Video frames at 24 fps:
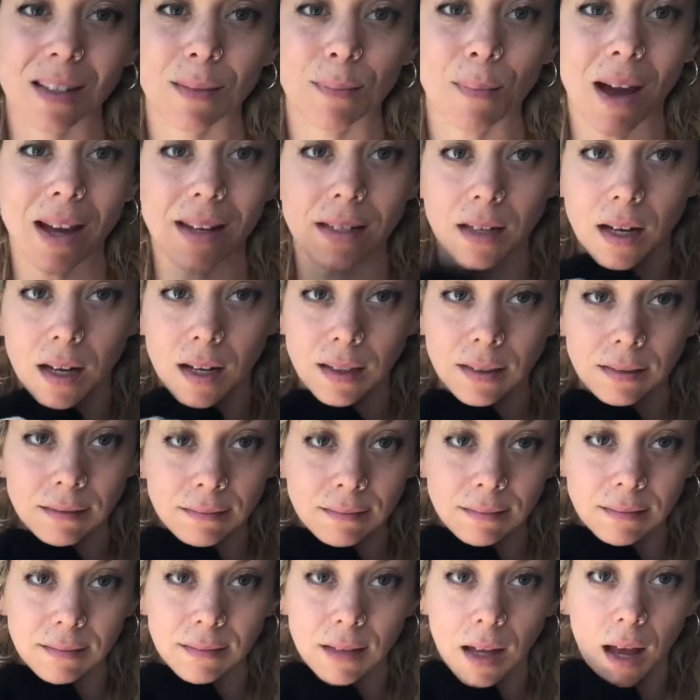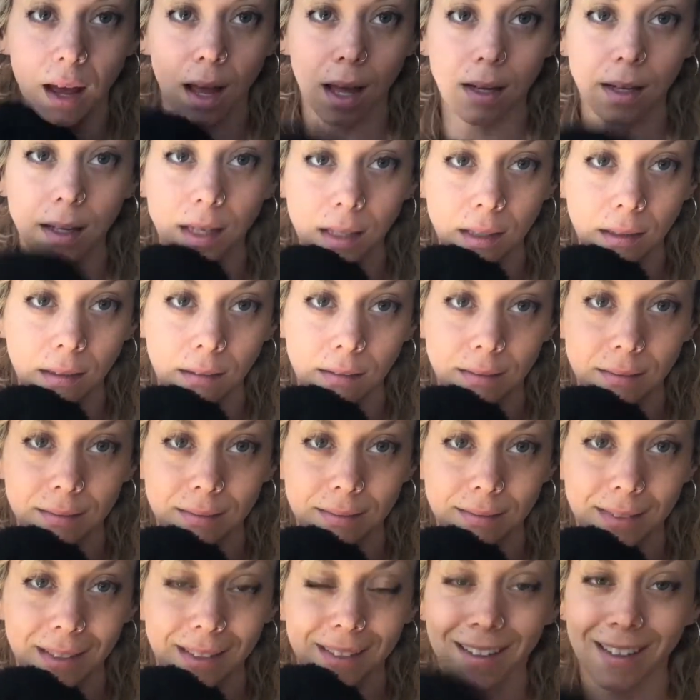is my doll, Honey,
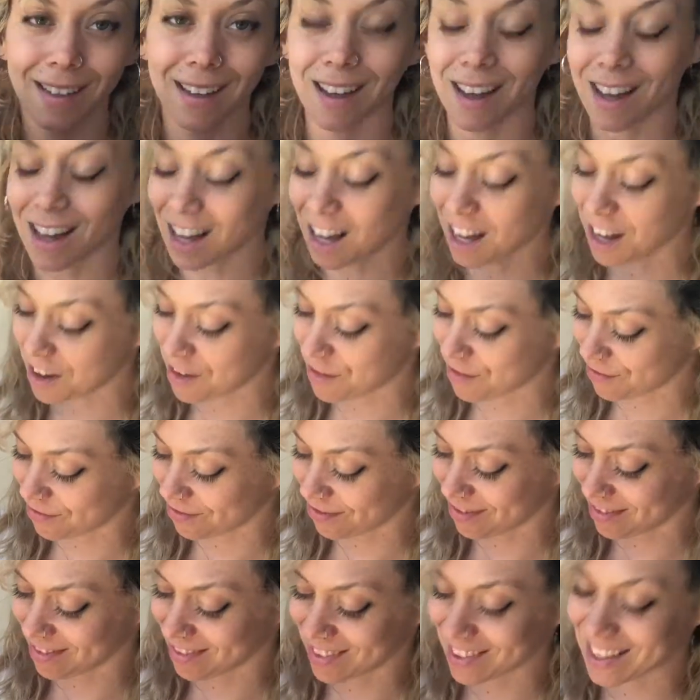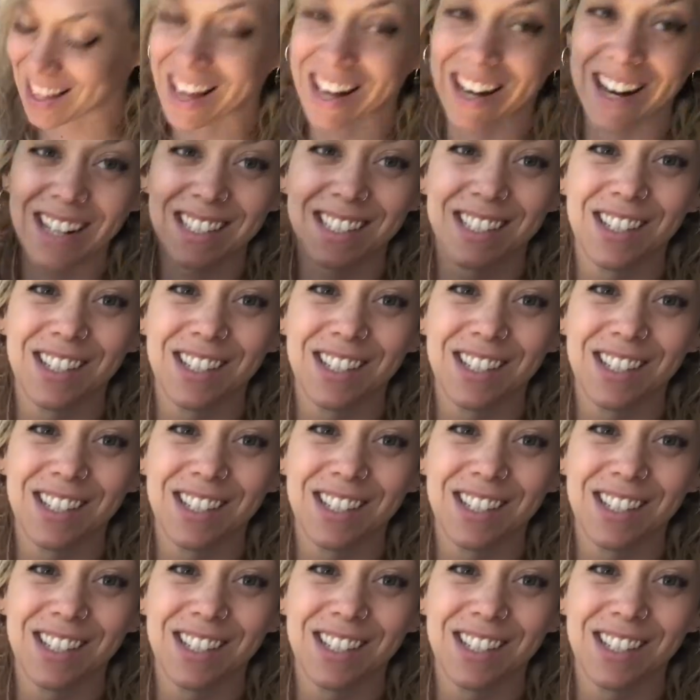that I